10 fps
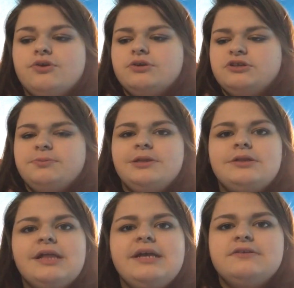You're going to be
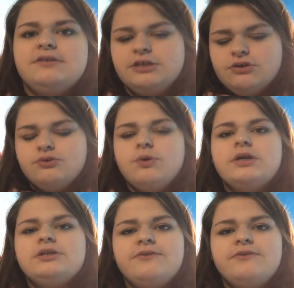lazy. You're going